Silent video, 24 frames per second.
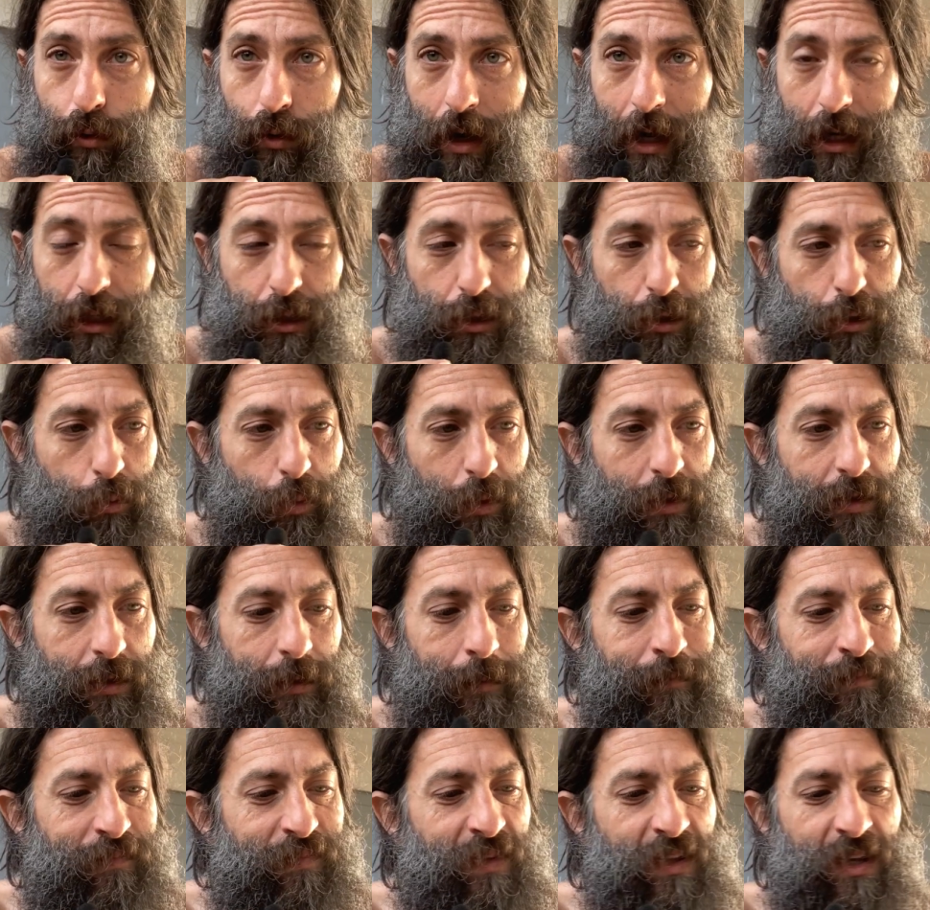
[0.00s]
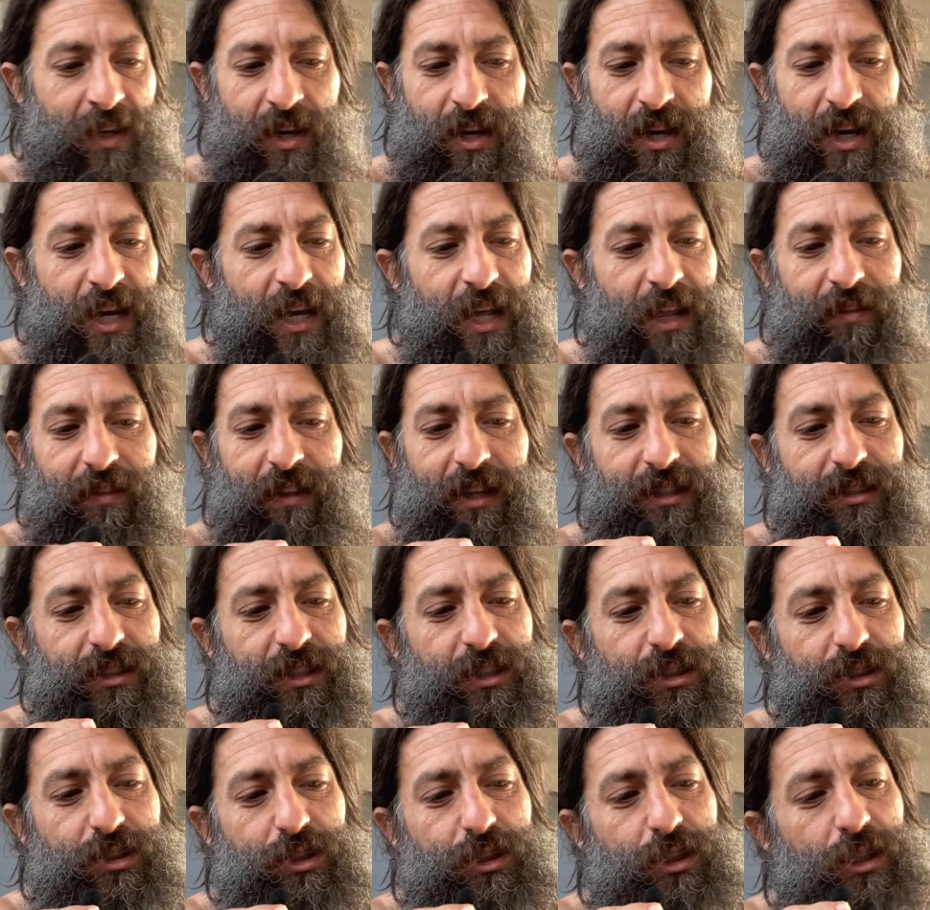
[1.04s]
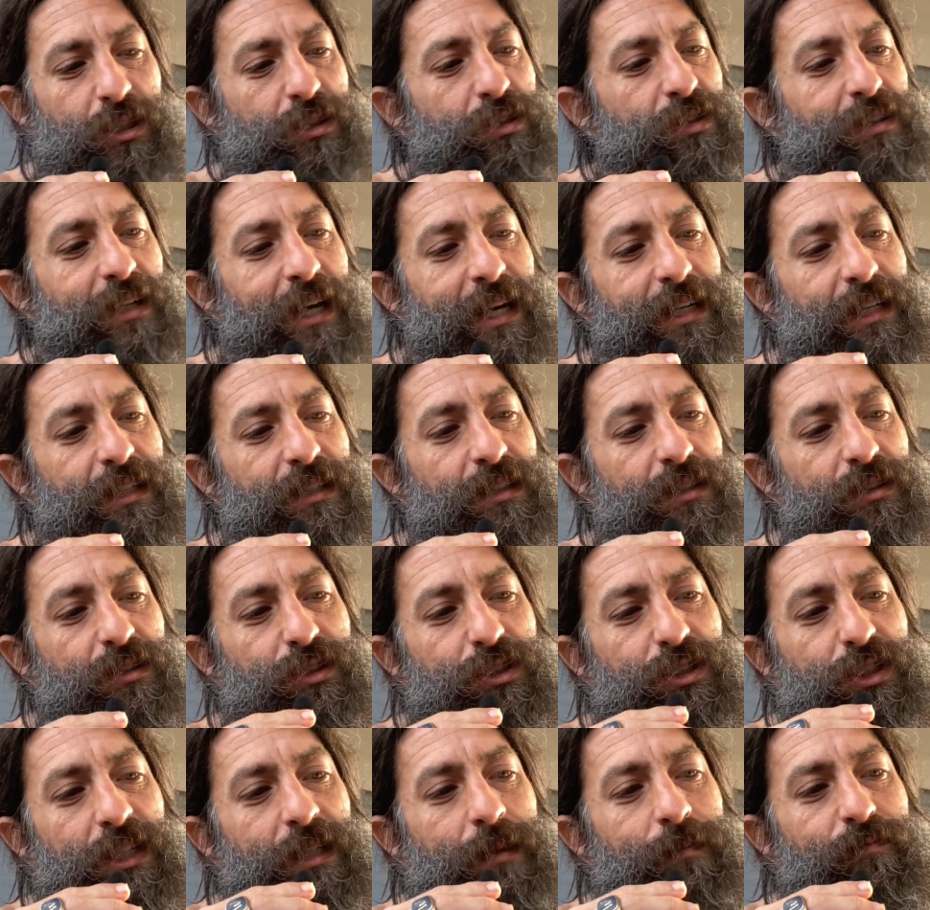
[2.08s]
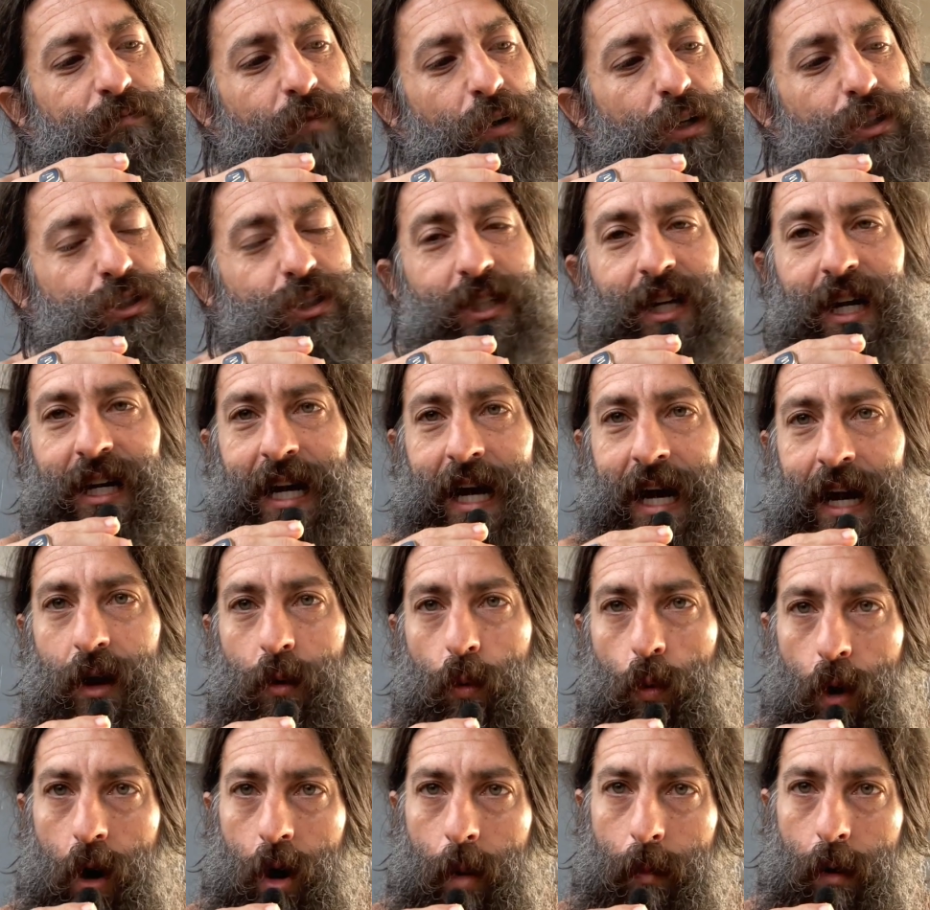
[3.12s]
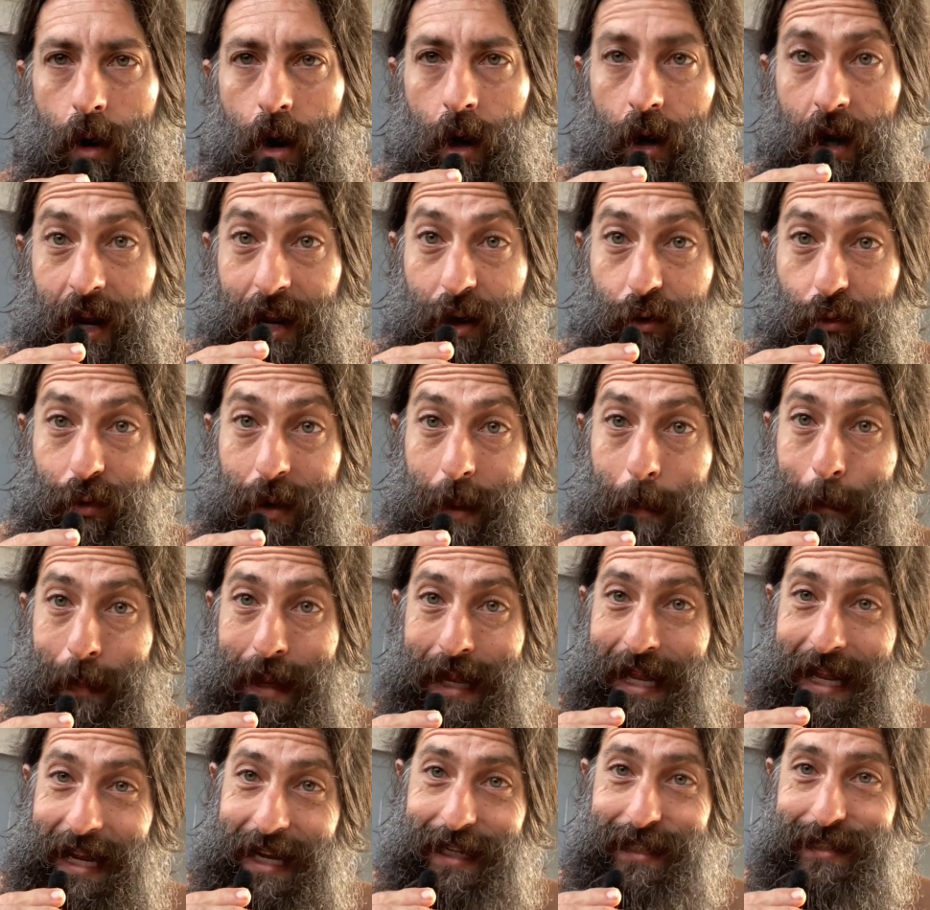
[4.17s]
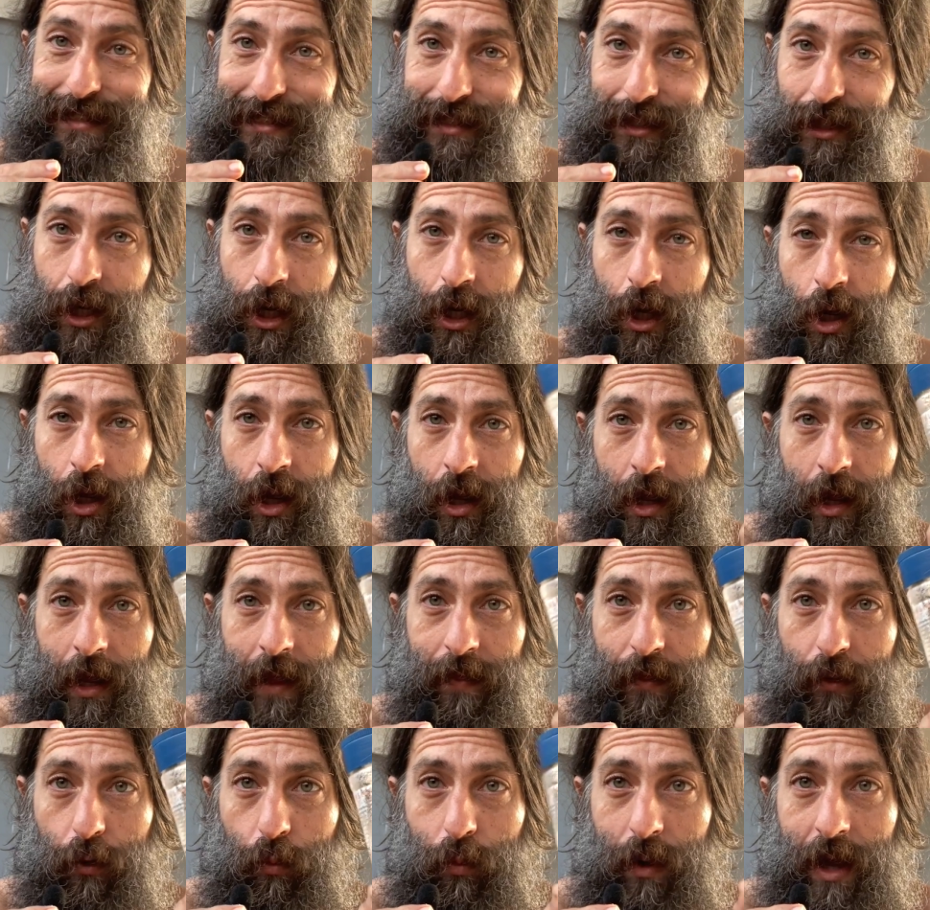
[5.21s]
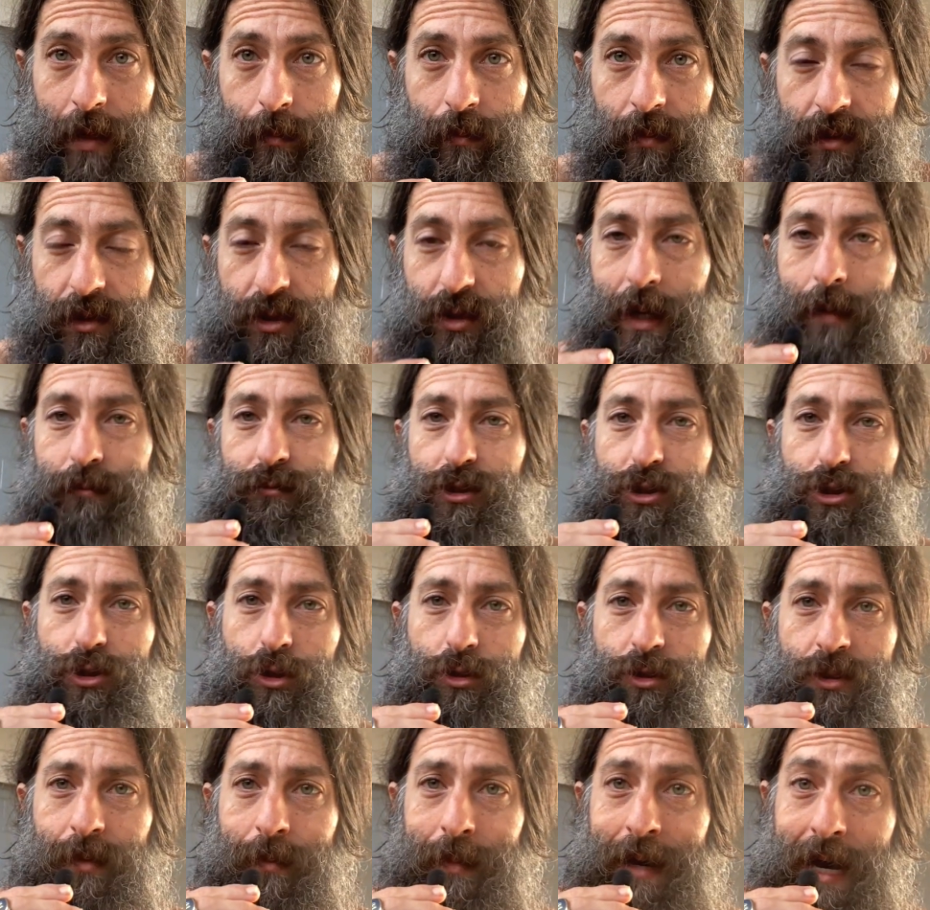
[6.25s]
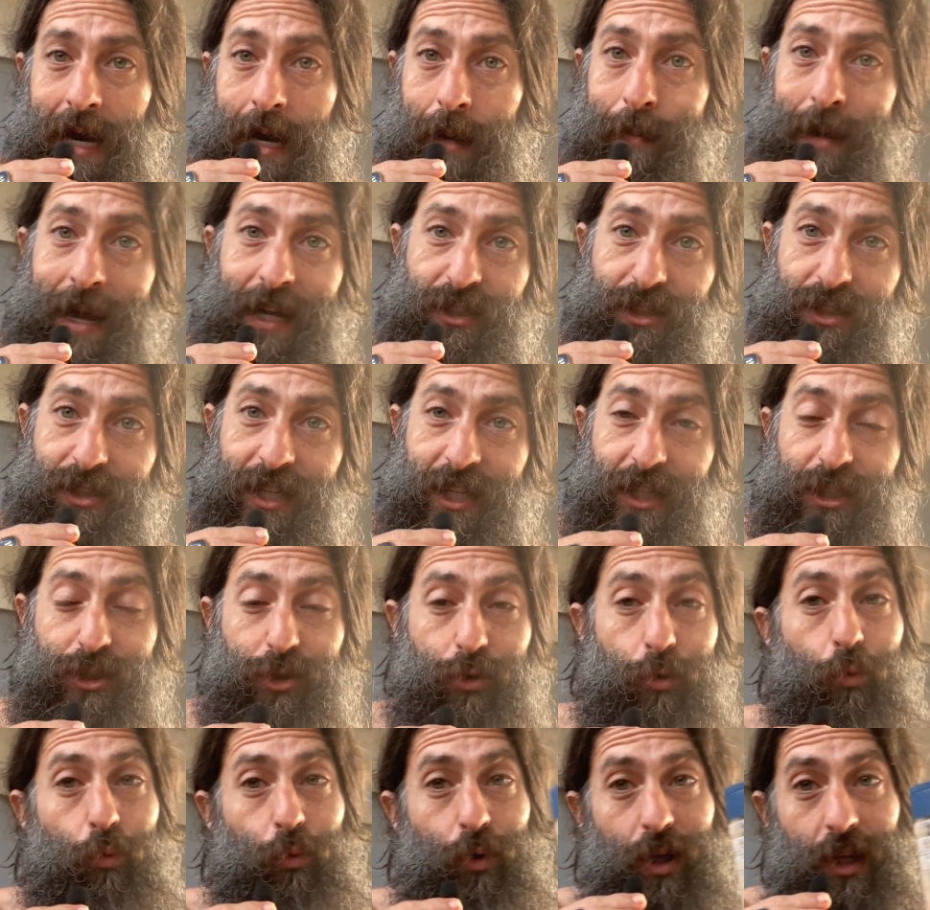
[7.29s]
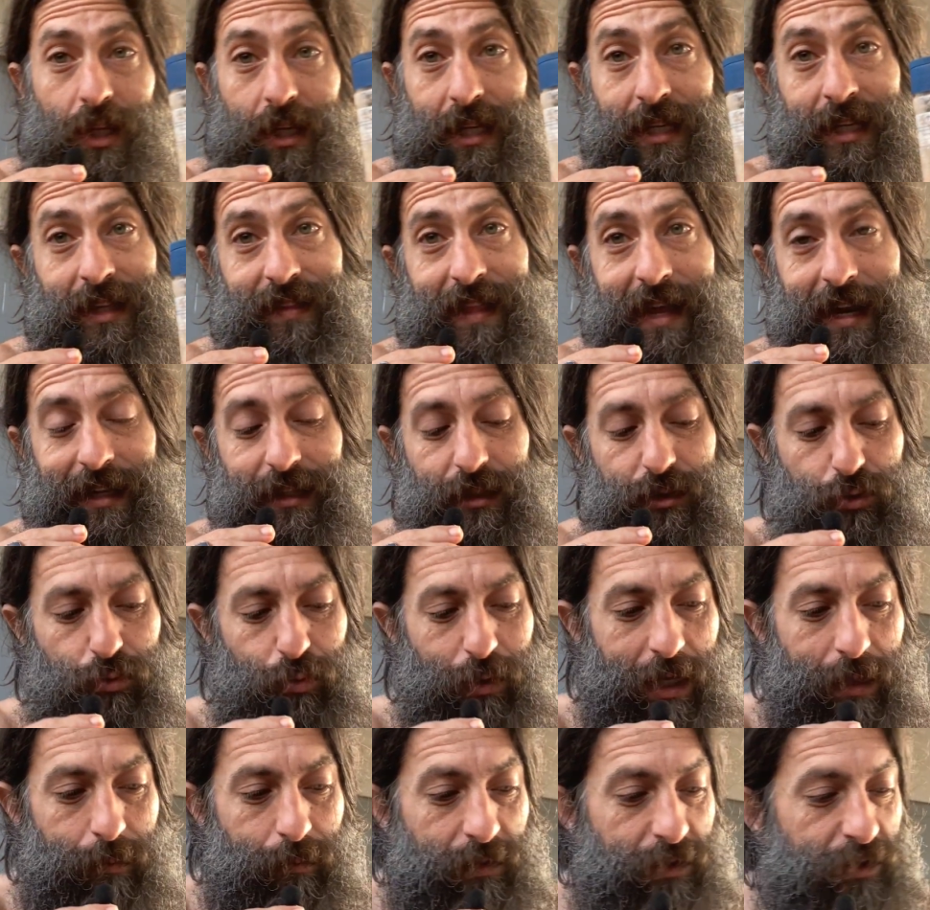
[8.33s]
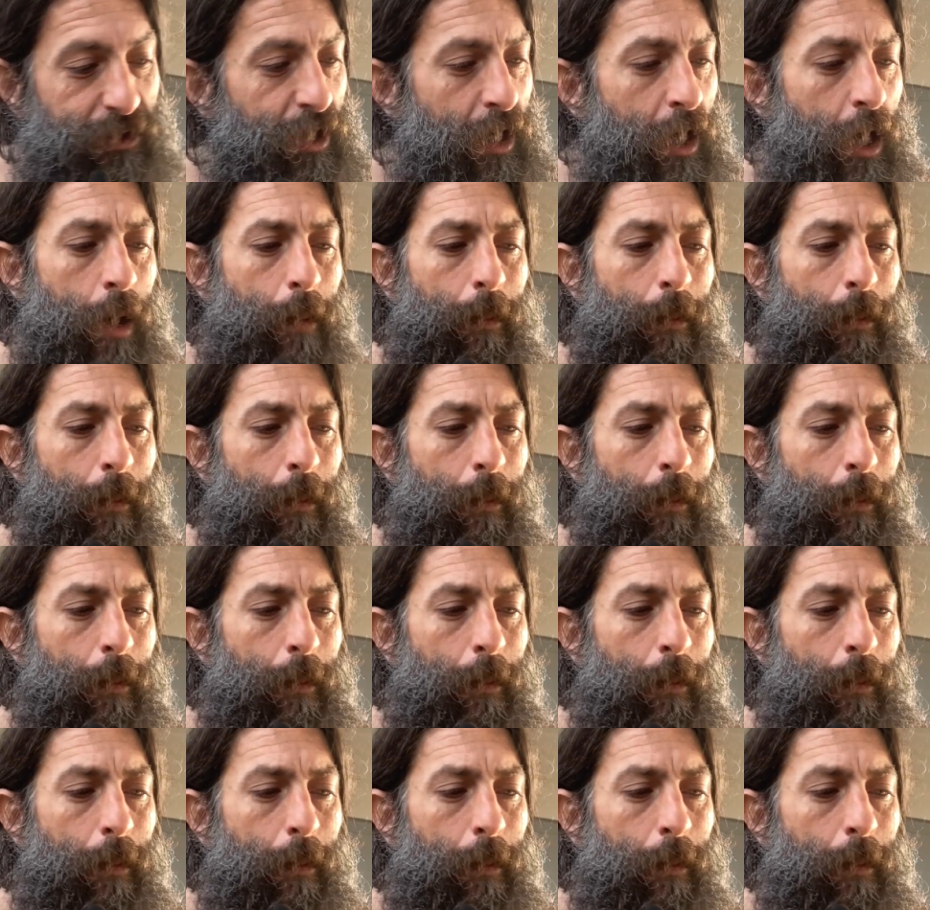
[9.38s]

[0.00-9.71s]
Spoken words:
or I cook with it. This is just like a cheap version I got at Walmart and replaced in the Redmond. So I'm just using my imagination really that it's Redmond's.